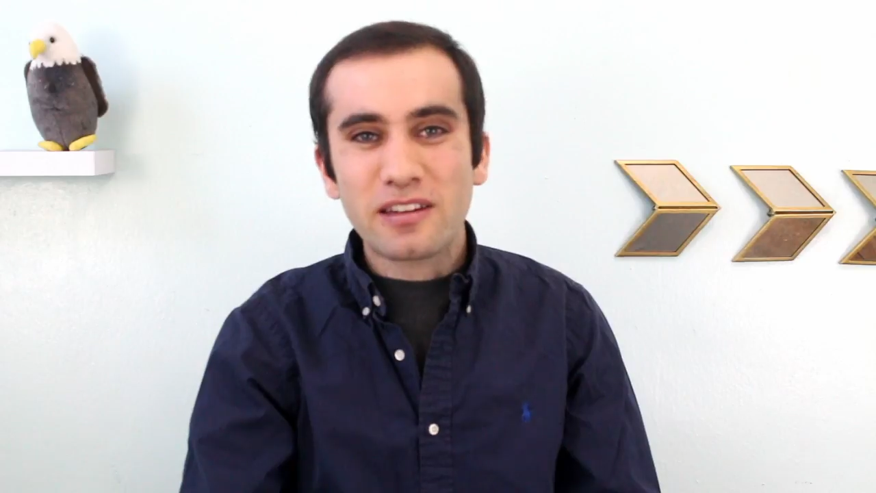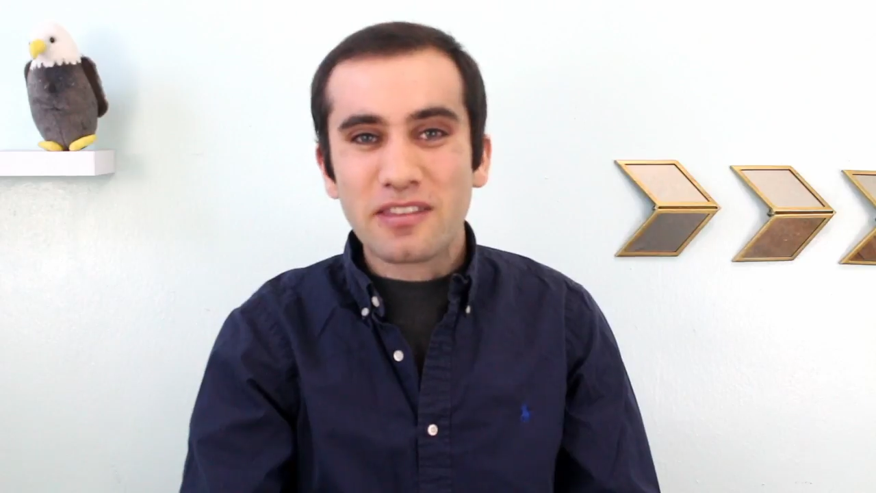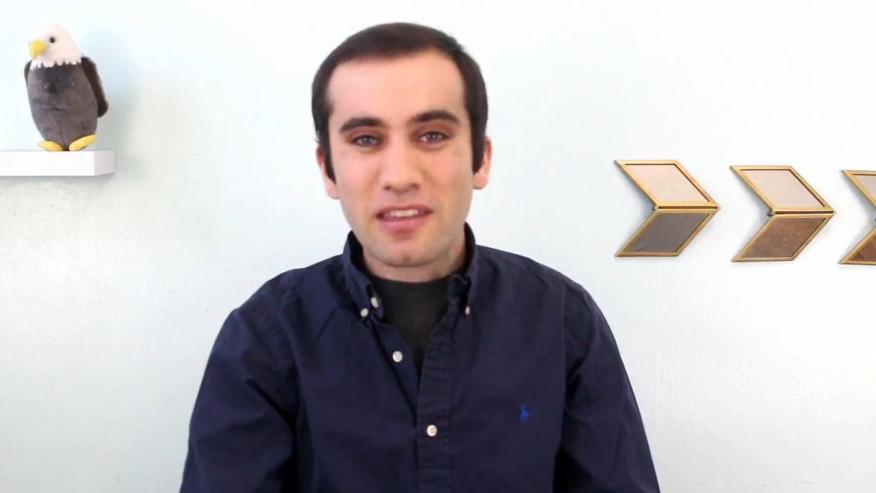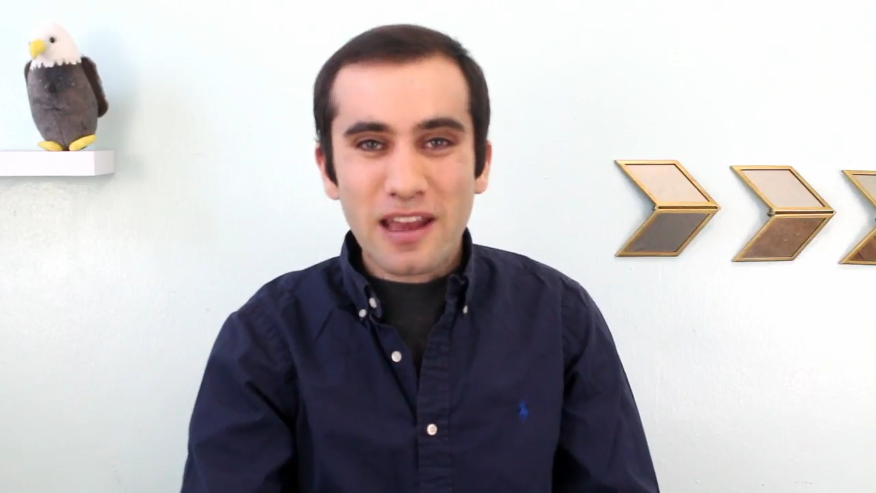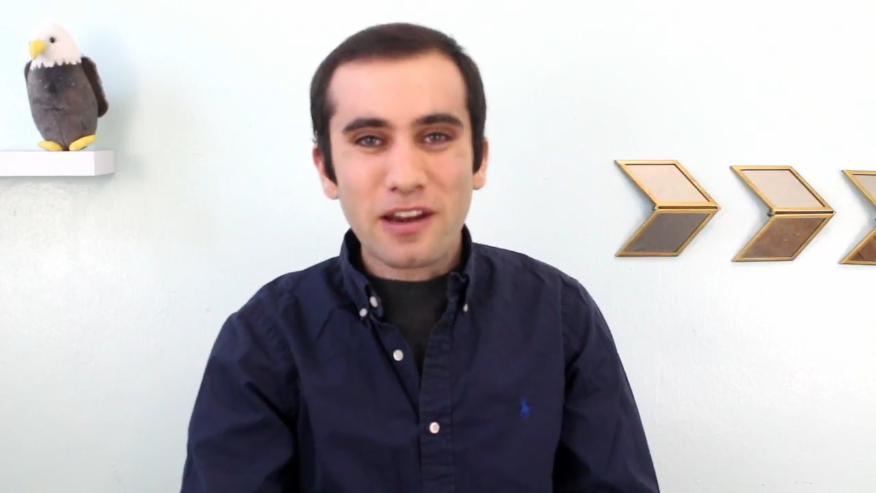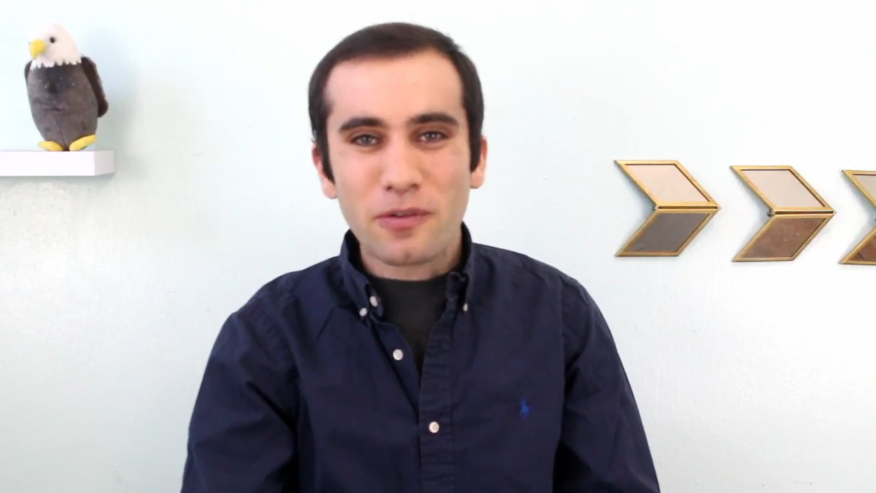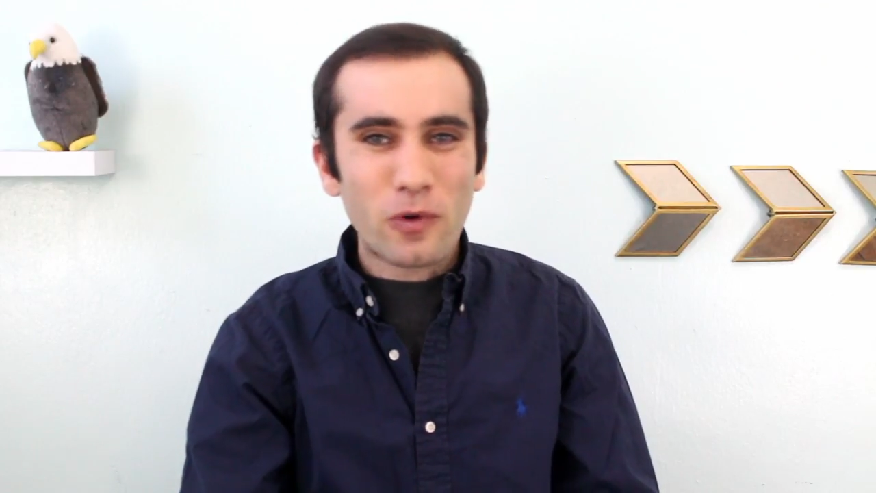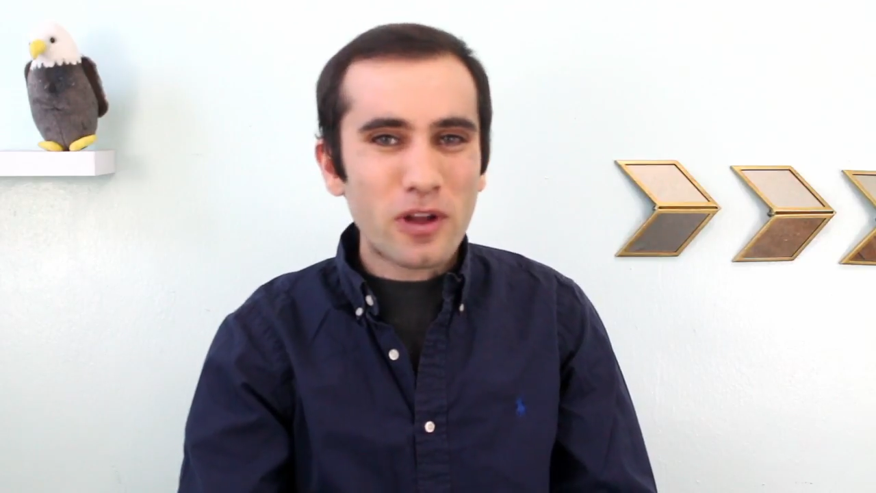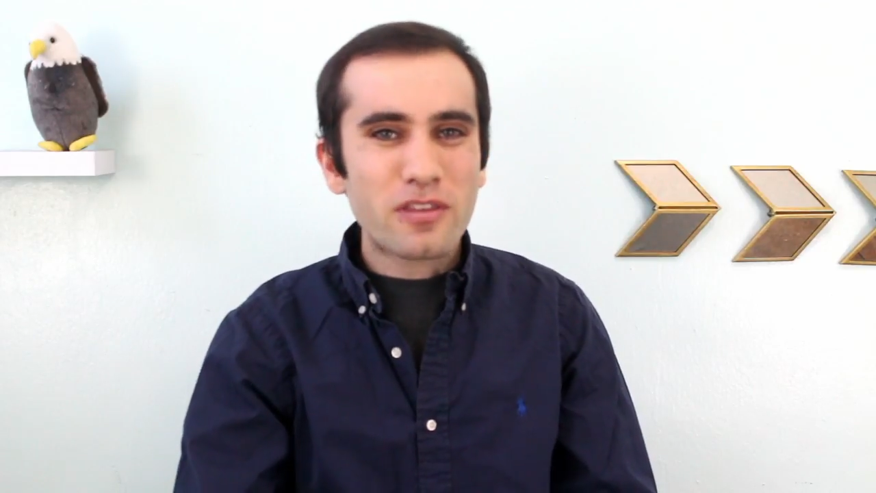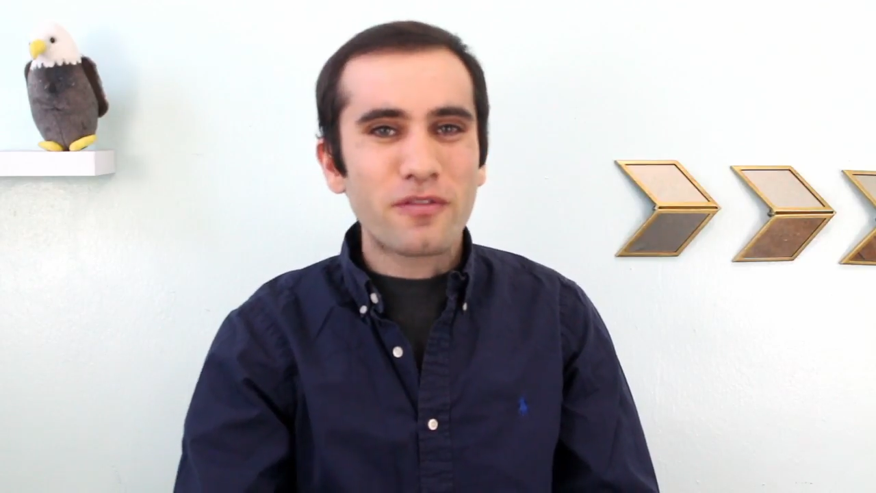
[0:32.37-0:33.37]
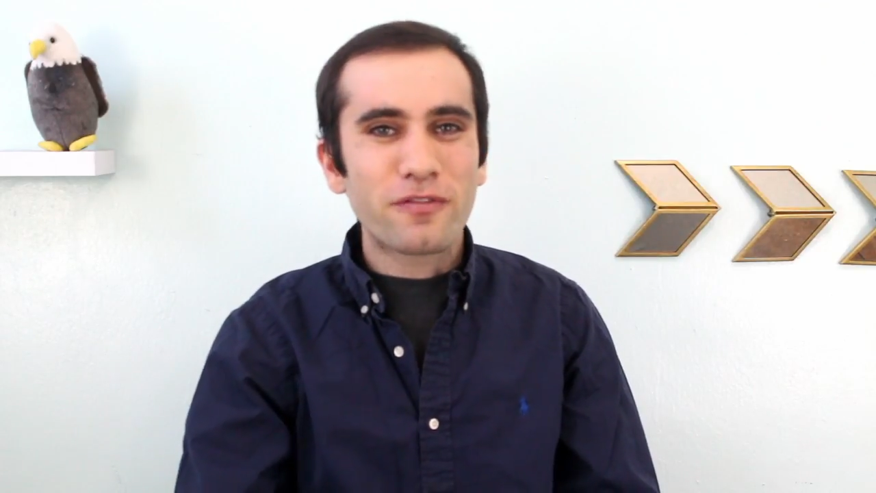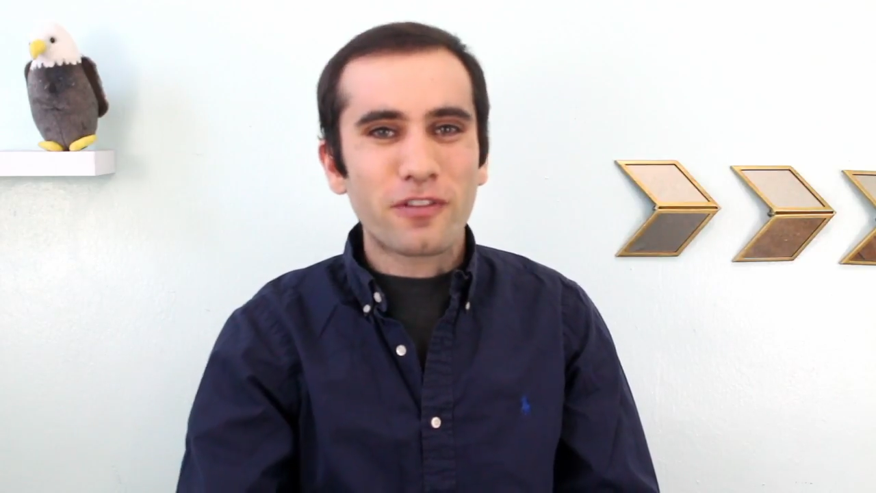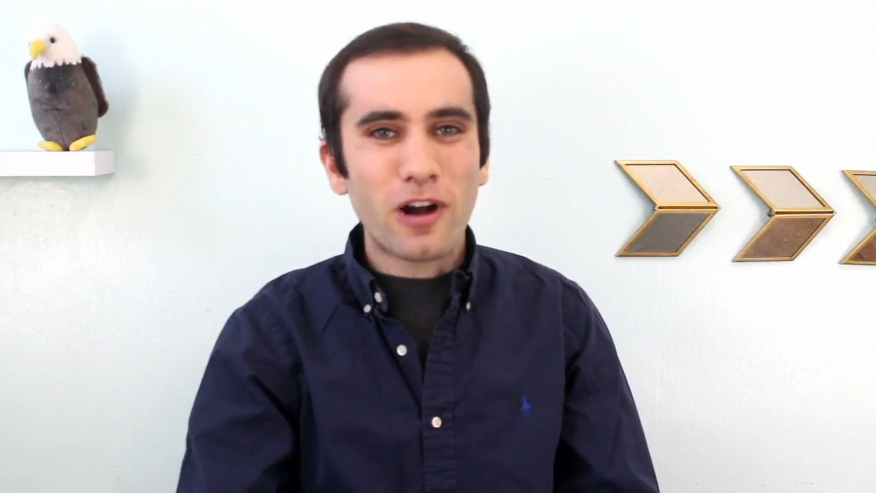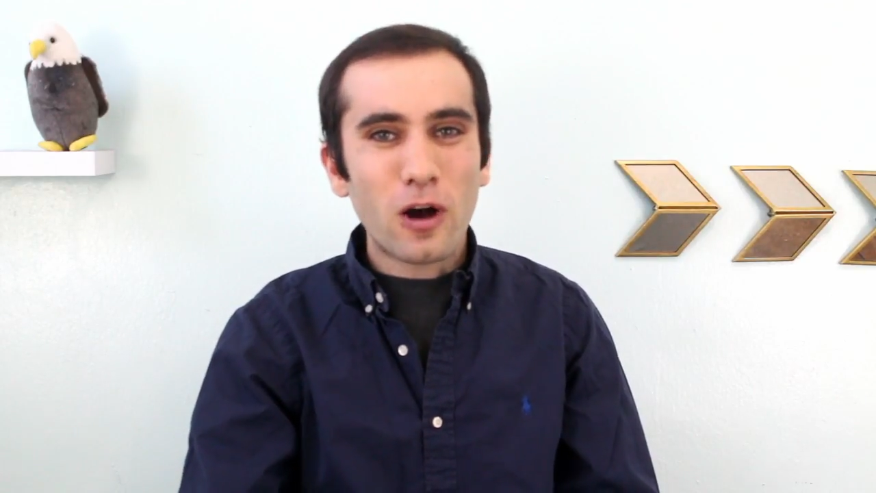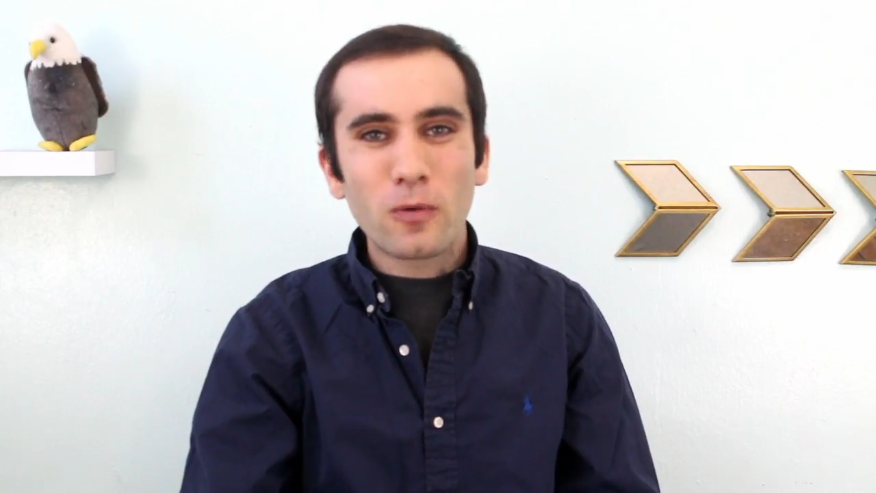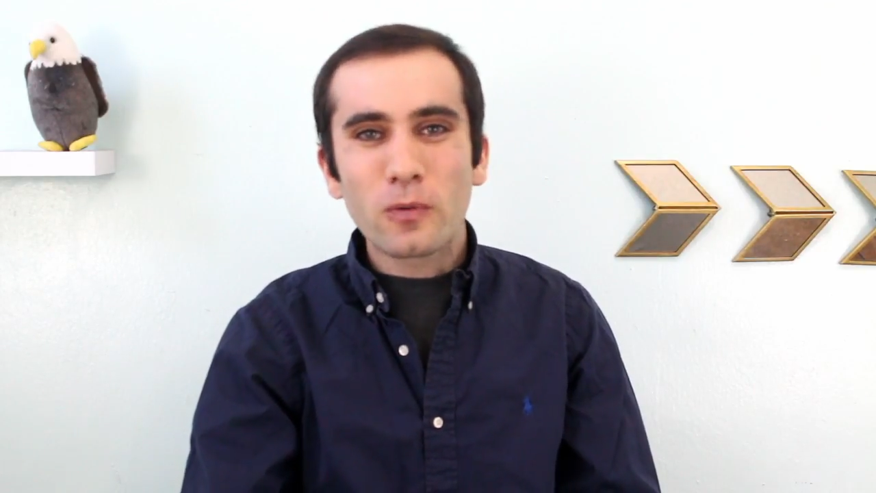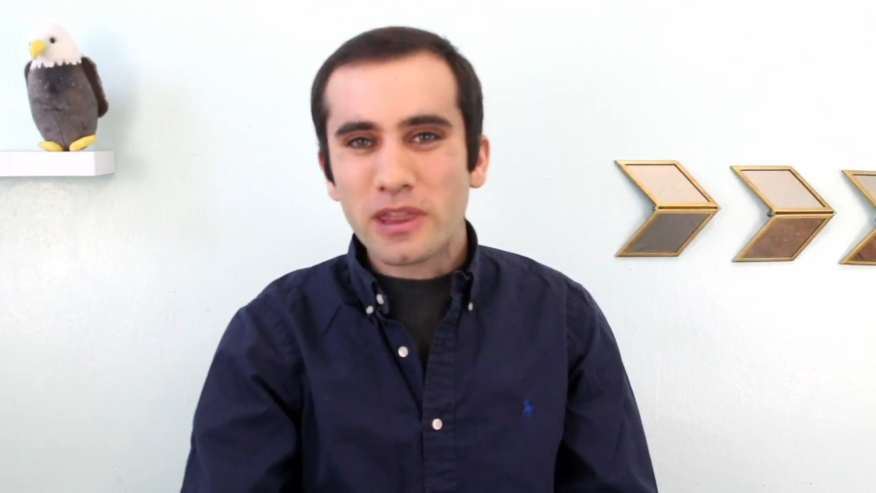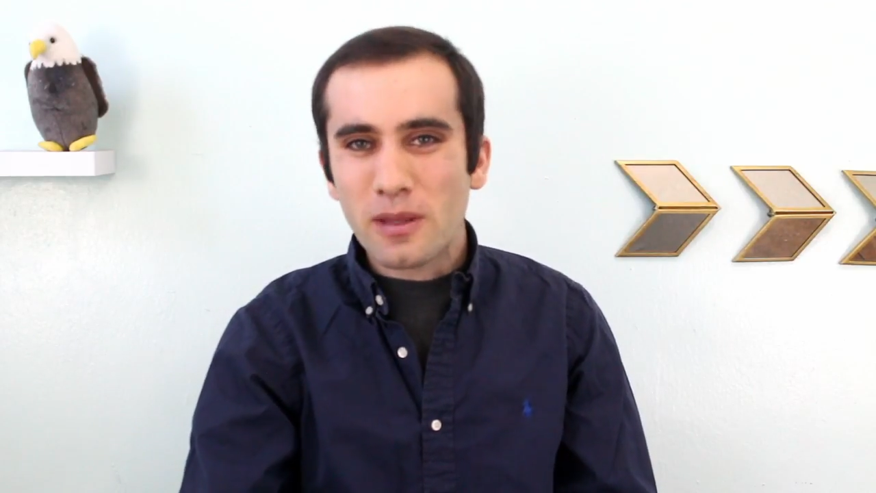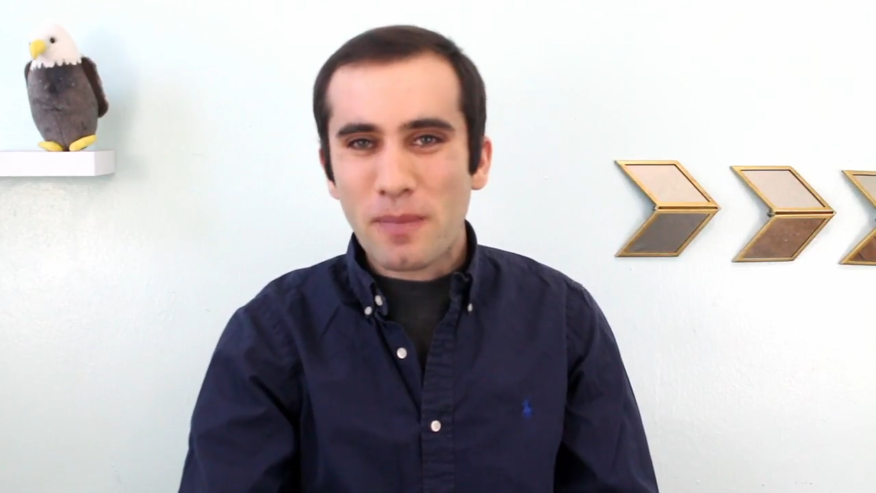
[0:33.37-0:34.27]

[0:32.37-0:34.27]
decided once and for all what the